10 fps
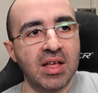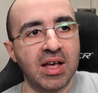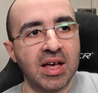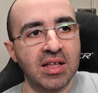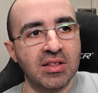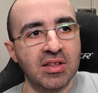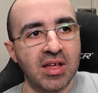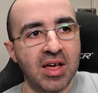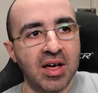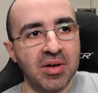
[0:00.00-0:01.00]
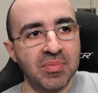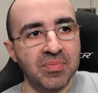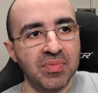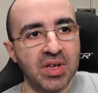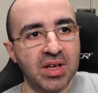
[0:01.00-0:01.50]
And
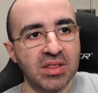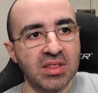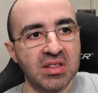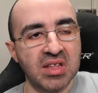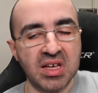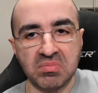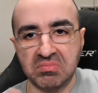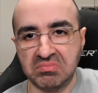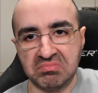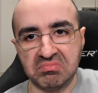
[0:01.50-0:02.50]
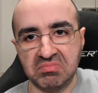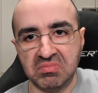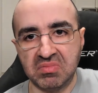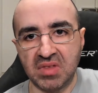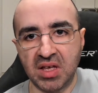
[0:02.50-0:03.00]
other than that,
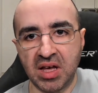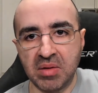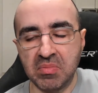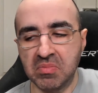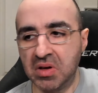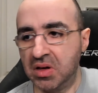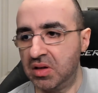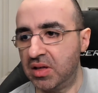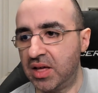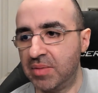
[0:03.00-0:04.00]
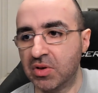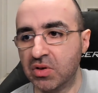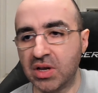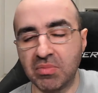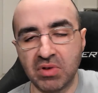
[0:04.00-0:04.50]
I'm
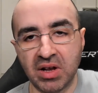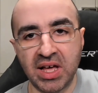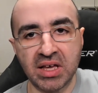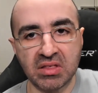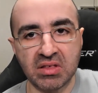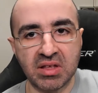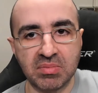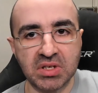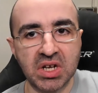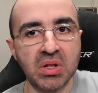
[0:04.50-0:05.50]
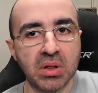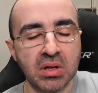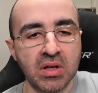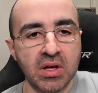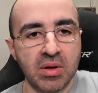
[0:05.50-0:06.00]
good. I'm relaxed, ill,
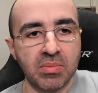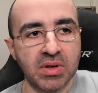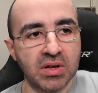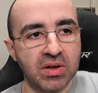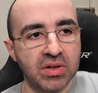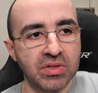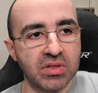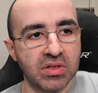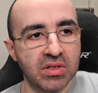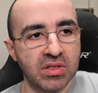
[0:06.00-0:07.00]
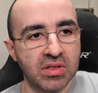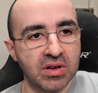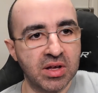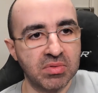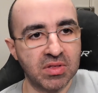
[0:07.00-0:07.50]
because
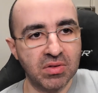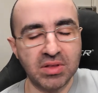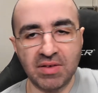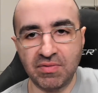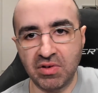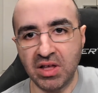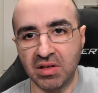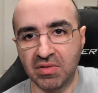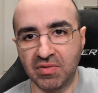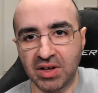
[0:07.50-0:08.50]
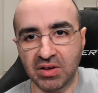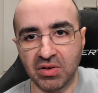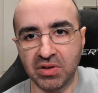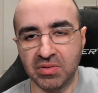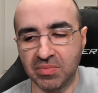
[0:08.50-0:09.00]
I'm still debt free, thank
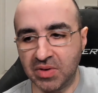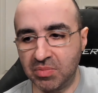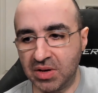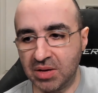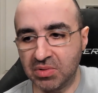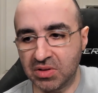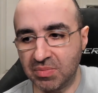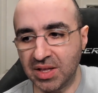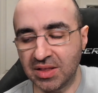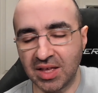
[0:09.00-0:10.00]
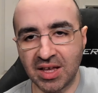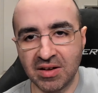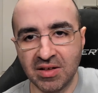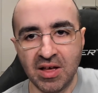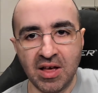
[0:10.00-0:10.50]
God. I've been able to
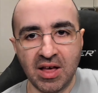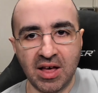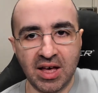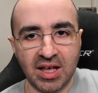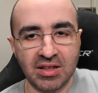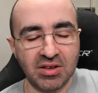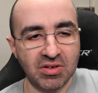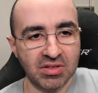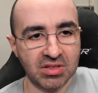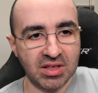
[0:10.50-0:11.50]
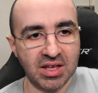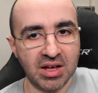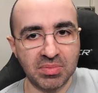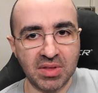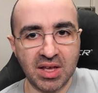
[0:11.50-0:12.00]
maintain, and you can see
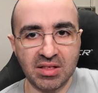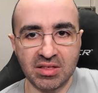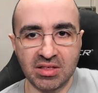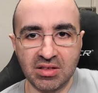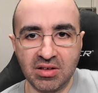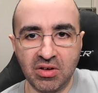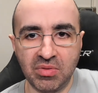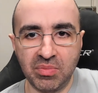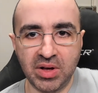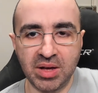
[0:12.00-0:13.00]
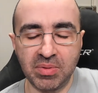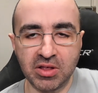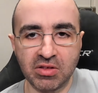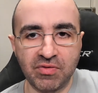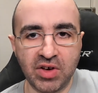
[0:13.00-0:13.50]
updates on my
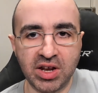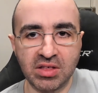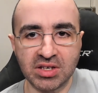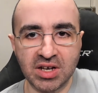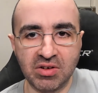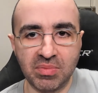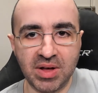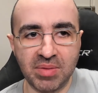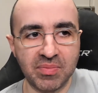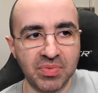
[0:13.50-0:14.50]
personal finance channel about